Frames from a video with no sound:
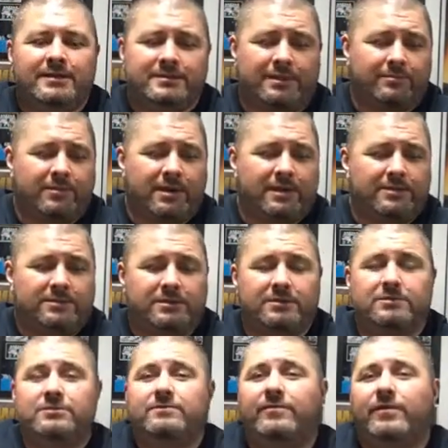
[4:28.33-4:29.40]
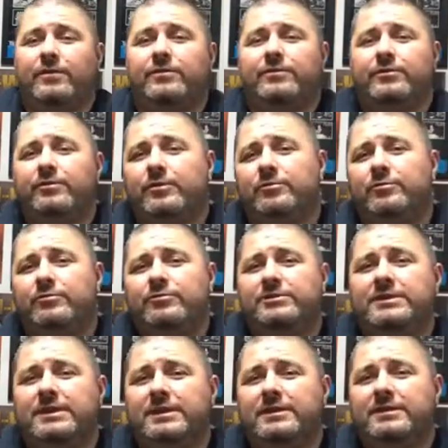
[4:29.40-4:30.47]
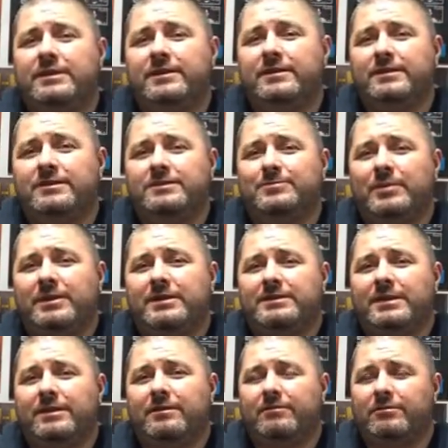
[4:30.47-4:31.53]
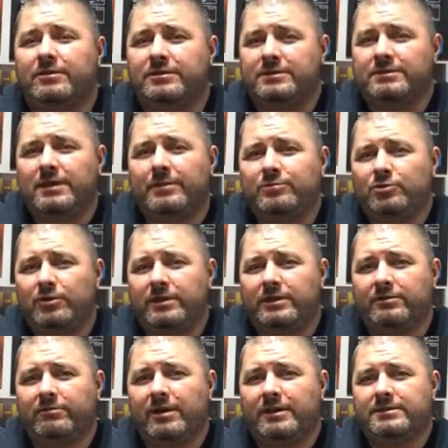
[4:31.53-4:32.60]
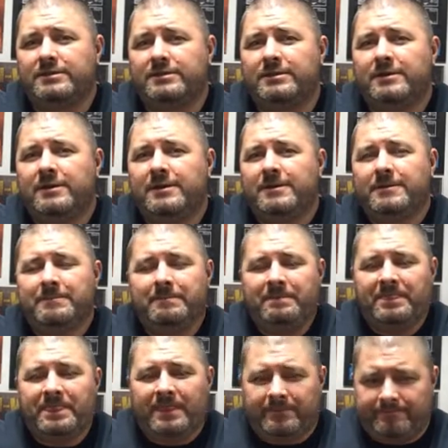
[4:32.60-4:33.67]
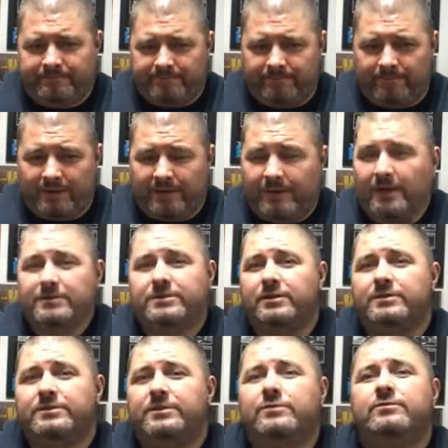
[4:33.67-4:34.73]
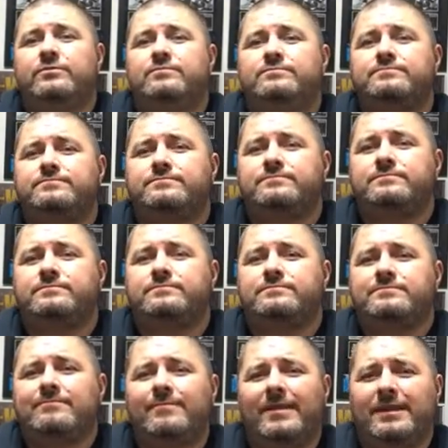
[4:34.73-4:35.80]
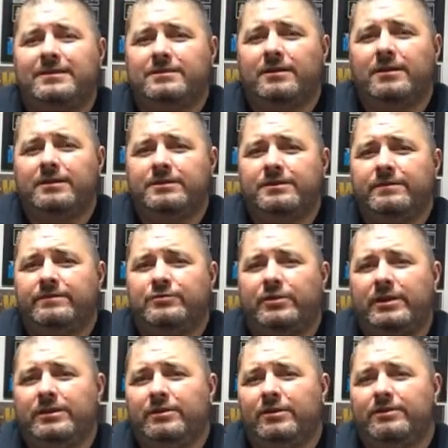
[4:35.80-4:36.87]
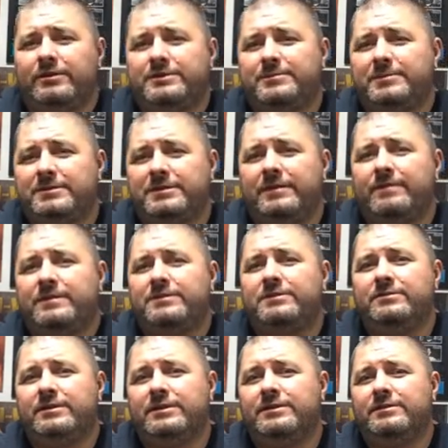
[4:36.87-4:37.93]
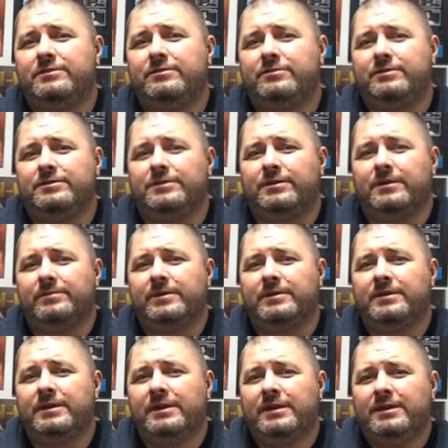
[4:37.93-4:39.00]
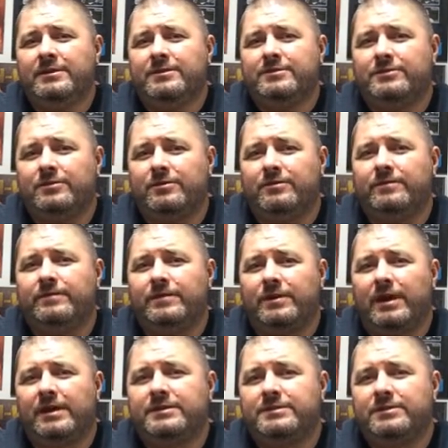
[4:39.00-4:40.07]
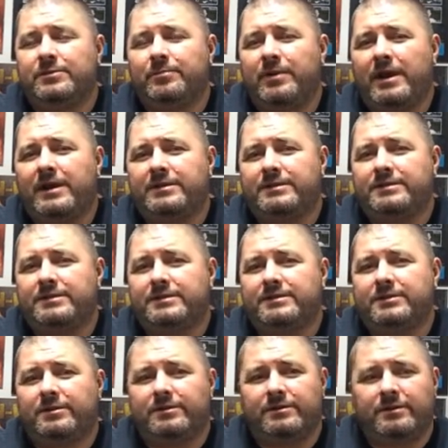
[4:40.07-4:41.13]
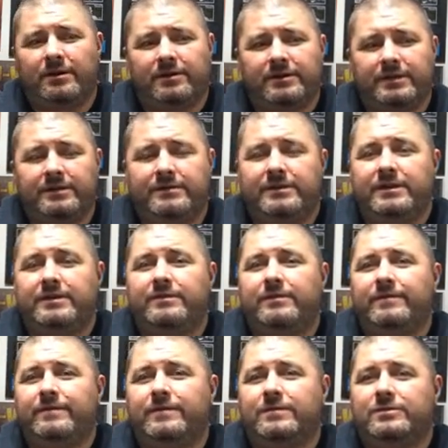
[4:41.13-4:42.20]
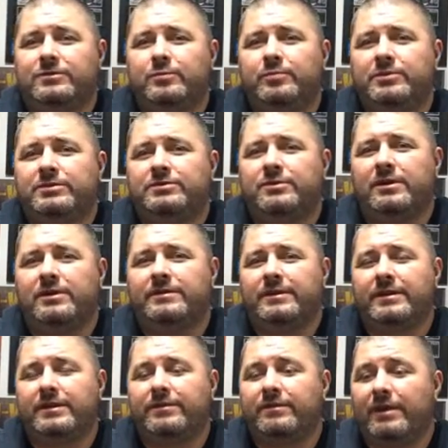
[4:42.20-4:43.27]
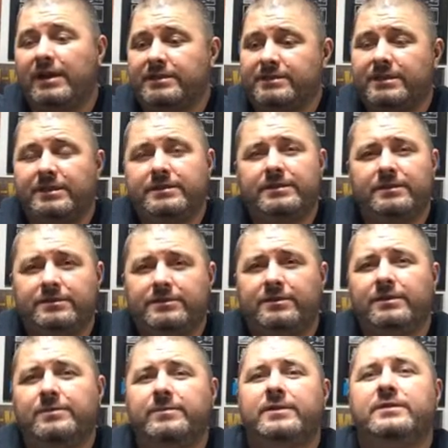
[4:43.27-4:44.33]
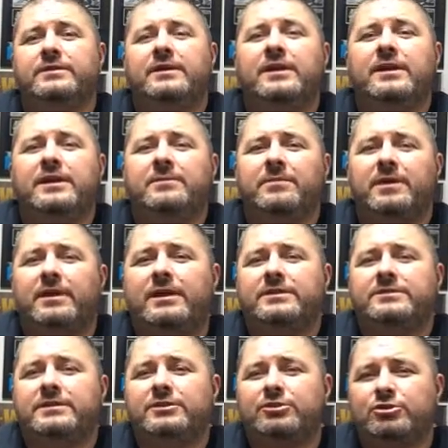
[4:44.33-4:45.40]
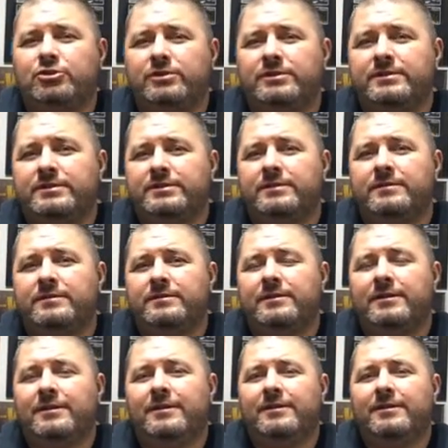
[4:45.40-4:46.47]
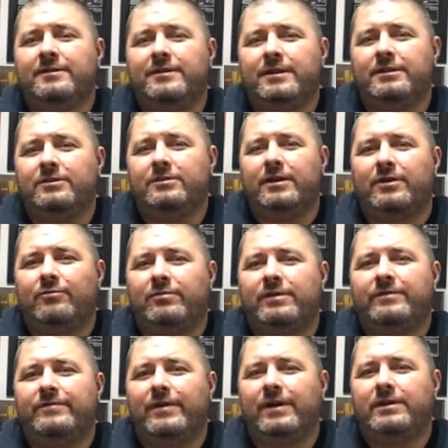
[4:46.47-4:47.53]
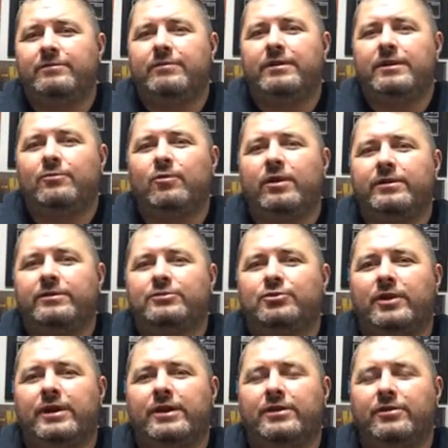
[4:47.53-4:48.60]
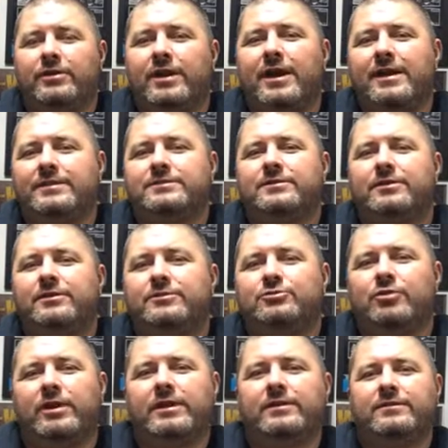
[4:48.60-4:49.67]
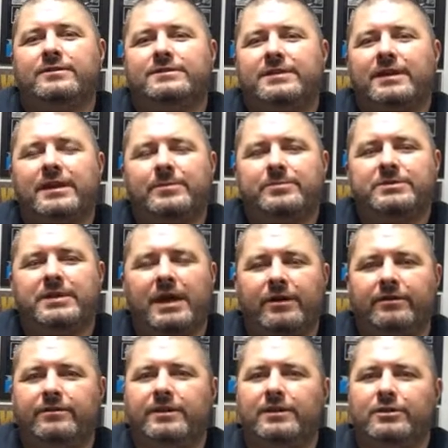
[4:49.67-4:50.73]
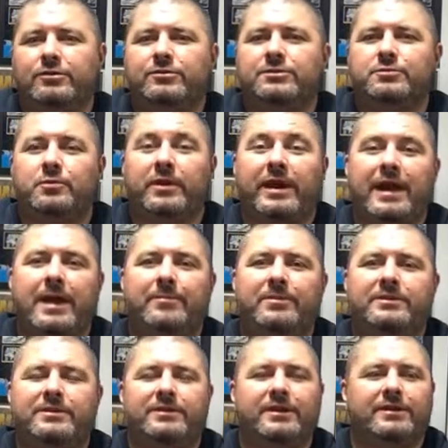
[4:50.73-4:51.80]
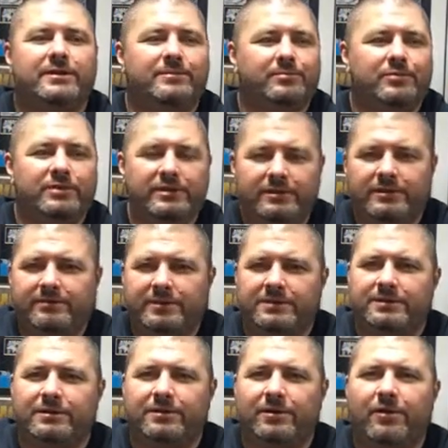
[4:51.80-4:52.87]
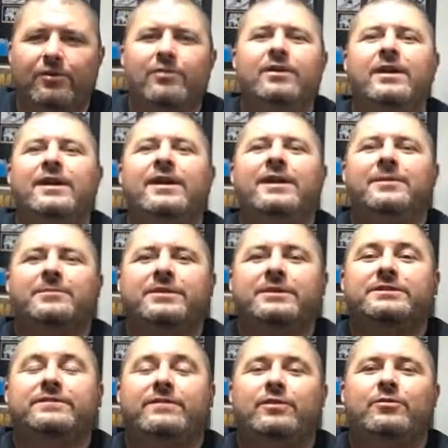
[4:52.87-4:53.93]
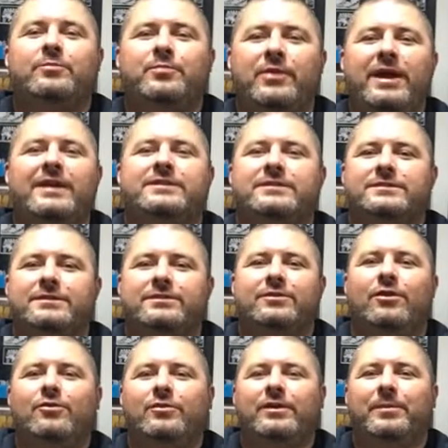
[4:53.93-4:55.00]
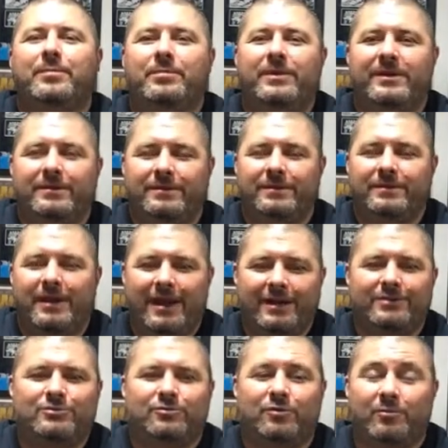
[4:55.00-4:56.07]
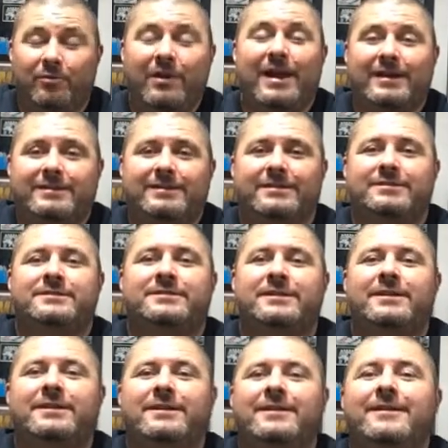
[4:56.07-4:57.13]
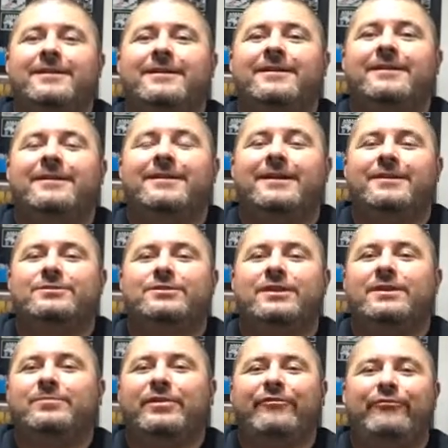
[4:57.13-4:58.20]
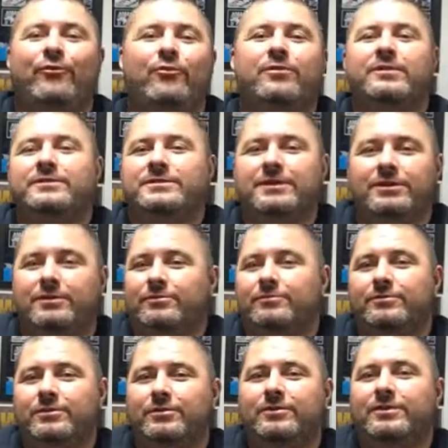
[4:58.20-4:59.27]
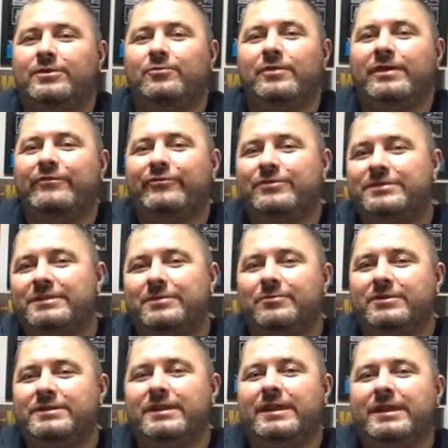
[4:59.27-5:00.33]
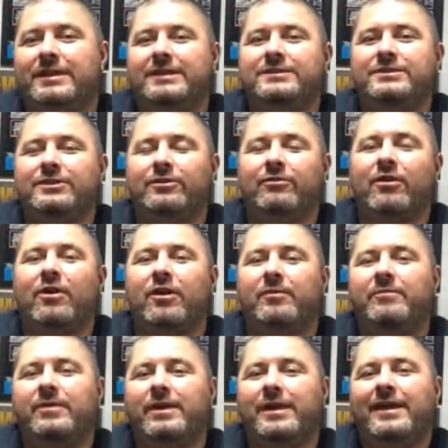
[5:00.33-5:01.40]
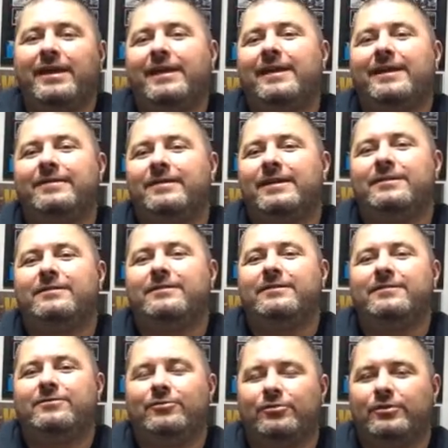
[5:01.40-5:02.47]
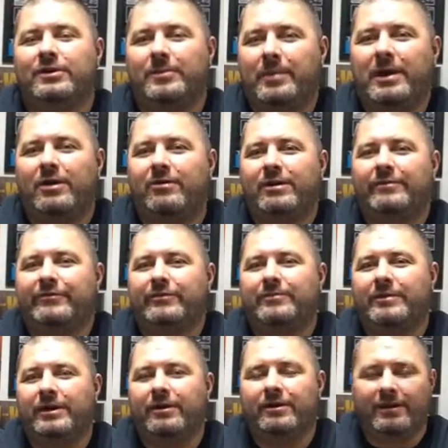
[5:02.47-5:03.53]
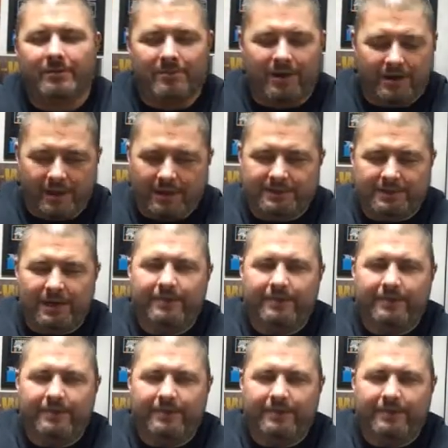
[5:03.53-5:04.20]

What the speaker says: Some guys just follow their normal routine, and they just pick a day that they're gonna stop training and rest. That's good too, as long as you've trained all the specifics you need to do in the tournament. So if your guys in your practices are killing it and they feel super strong and they get their ass kicked in the tournament by guys they shouldn't, then you gotta reevaluate while you're training your guys. Are you training the setups? How did they lose? What happened? Did they completely miss the go? Because if you don't practice a go in the actual practice, it's gonna be foreign to you. You're gonna wait for someone to hit into your arm and then you're gonna power up from there, and by that